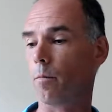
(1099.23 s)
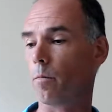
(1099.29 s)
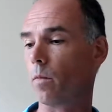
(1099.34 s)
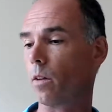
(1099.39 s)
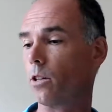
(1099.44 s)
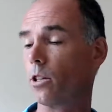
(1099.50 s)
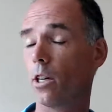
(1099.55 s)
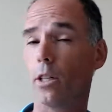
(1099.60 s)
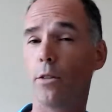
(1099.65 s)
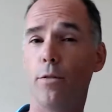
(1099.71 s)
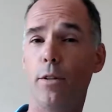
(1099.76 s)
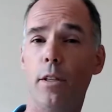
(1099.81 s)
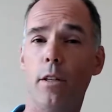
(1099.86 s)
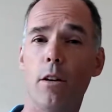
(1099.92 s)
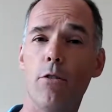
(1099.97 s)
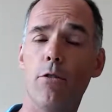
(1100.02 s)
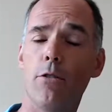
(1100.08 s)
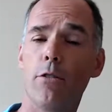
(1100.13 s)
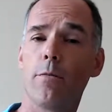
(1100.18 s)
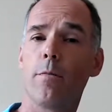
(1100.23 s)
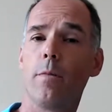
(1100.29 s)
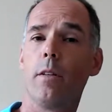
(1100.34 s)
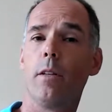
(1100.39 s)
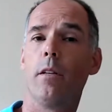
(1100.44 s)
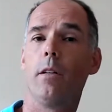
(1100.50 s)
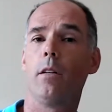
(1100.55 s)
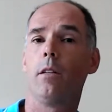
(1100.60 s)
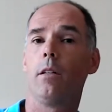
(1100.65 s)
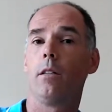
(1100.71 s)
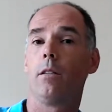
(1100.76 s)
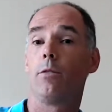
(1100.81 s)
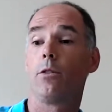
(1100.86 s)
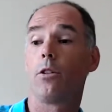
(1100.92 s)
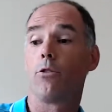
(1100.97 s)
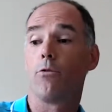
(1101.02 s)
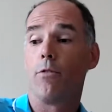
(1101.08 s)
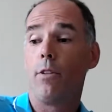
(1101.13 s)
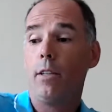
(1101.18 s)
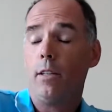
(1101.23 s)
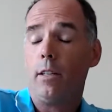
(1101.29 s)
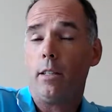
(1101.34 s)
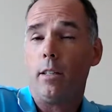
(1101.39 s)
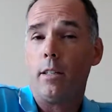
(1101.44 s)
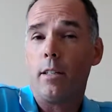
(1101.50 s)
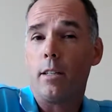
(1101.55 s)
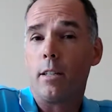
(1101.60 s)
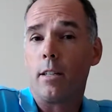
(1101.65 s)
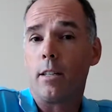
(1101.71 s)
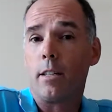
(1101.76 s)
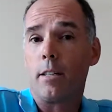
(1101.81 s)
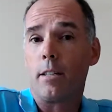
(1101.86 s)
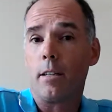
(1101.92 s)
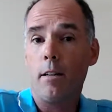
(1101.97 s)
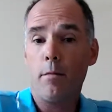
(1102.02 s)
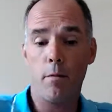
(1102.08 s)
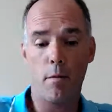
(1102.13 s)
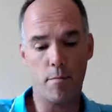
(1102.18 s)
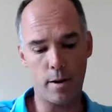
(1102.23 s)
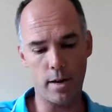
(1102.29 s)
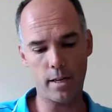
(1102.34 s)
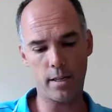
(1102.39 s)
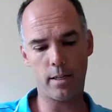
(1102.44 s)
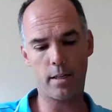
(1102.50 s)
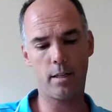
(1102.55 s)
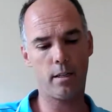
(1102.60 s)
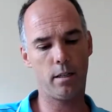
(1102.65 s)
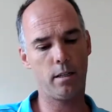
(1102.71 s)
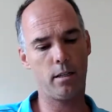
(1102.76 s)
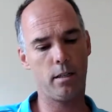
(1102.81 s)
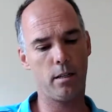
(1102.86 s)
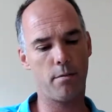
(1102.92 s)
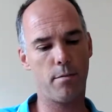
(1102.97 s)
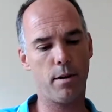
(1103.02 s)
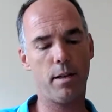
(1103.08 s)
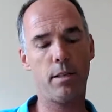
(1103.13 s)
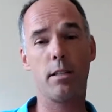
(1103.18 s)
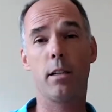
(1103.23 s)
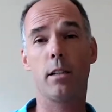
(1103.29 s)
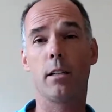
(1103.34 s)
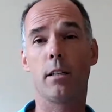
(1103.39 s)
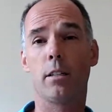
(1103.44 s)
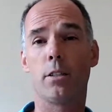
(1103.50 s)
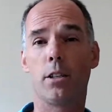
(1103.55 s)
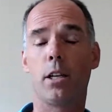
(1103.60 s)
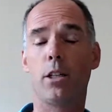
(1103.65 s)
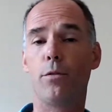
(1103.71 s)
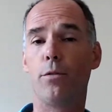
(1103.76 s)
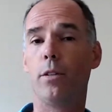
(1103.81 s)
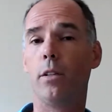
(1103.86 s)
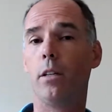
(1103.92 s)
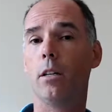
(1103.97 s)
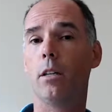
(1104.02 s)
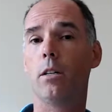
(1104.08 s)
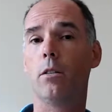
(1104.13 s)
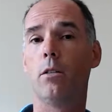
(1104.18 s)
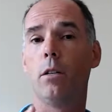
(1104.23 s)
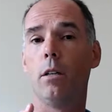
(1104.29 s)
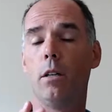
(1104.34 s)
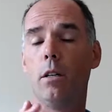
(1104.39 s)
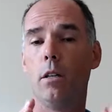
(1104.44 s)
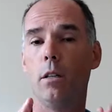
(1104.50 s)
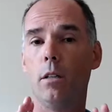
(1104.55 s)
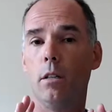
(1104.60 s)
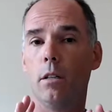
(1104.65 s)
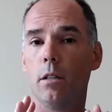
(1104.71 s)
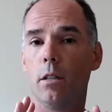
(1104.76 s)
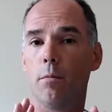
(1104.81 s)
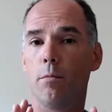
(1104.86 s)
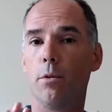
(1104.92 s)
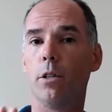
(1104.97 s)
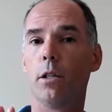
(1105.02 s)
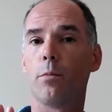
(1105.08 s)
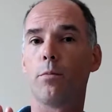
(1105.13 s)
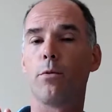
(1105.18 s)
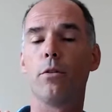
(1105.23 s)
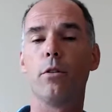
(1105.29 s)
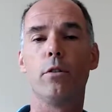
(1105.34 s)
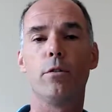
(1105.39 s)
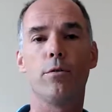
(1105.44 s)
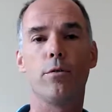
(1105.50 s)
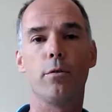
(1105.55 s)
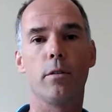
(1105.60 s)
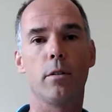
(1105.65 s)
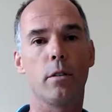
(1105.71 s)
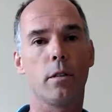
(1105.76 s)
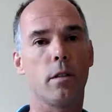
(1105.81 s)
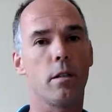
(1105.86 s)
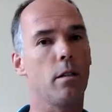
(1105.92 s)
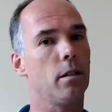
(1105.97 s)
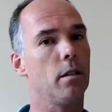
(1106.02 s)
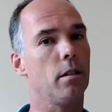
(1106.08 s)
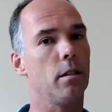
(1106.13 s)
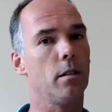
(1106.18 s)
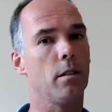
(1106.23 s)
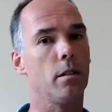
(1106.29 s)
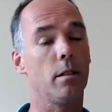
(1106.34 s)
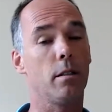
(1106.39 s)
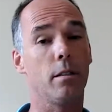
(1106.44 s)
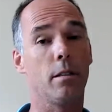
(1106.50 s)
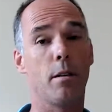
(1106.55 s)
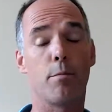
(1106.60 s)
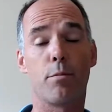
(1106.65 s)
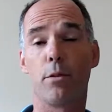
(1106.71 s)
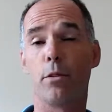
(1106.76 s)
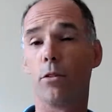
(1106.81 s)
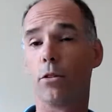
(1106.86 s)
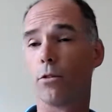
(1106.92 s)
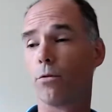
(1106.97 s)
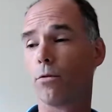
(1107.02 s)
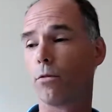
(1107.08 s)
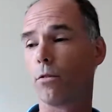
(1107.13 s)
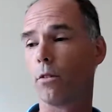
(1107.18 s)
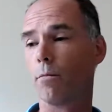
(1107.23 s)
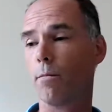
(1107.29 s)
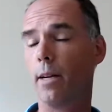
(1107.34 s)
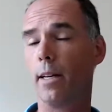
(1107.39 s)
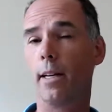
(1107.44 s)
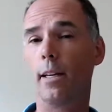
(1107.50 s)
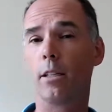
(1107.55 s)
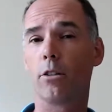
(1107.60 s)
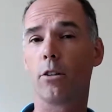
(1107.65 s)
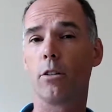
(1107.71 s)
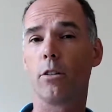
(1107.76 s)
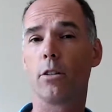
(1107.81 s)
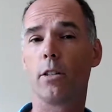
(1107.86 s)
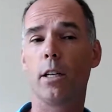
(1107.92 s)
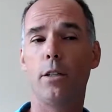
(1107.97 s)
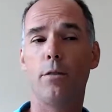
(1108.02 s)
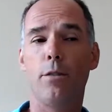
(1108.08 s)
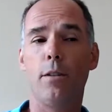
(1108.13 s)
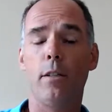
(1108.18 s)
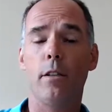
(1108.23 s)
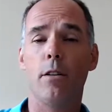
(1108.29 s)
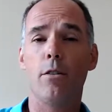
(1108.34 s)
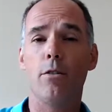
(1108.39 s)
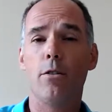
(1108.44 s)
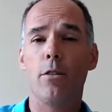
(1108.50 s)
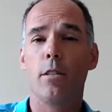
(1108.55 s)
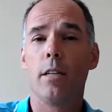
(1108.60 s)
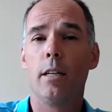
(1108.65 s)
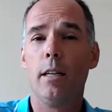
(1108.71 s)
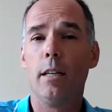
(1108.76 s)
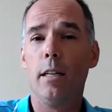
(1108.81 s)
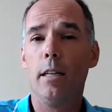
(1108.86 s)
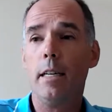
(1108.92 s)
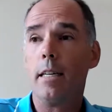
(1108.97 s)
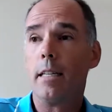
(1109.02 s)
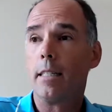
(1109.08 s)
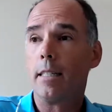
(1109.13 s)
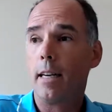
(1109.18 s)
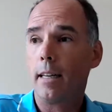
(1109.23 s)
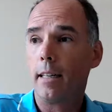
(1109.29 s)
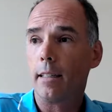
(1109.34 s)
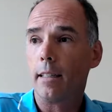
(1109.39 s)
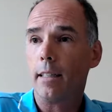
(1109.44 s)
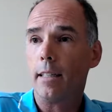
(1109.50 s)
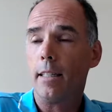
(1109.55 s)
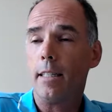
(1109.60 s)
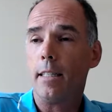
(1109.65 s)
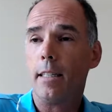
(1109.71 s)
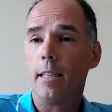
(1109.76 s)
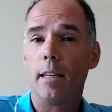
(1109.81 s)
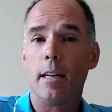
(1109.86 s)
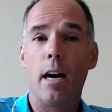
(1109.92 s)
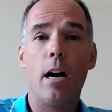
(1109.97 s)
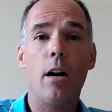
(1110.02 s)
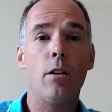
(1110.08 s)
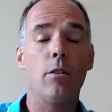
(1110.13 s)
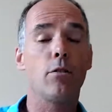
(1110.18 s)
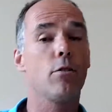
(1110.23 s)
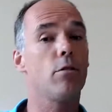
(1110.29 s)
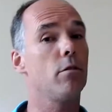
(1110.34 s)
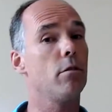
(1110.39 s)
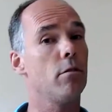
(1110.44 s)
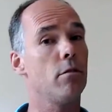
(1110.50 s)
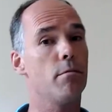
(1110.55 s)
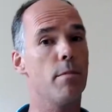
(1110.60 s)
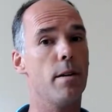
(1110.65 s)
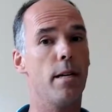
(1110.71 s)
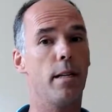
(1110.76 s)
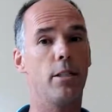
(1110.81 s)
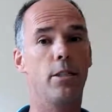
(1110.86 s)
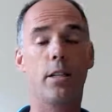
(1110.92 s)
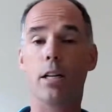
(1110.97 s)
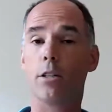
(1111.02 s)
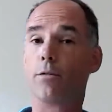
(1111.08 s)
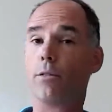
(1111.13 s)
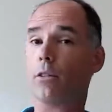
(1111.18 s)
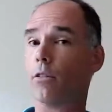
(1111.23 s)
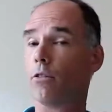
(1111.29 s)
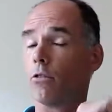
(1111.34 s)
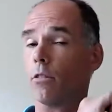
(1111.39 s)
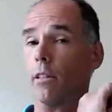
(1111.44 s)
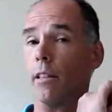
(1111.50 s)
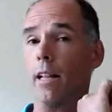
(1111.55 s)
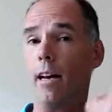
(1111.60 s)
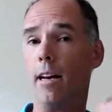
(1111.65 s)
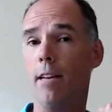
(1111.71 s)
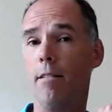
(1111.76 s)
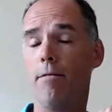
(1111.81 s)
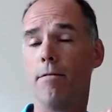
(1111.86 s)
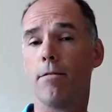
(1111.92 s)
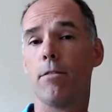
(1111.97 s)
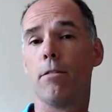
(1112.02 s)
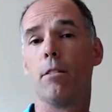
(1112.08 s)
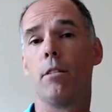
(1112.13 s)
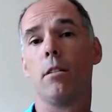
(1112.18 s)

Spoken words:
sketch videos, which is really a basic sketch video, a bulletproof approach for making sketch videos. Secondly, how to make sketch videos live